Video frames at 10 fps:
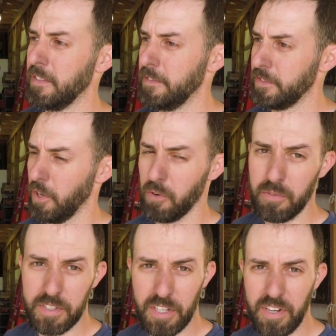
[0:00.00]
So
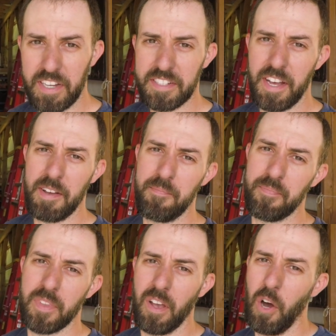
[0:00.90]
until next time,
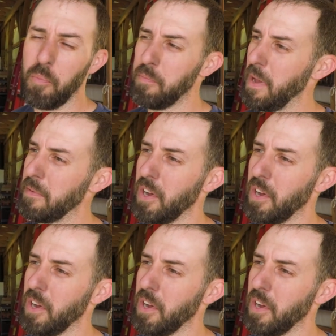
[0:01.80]
hope you maybe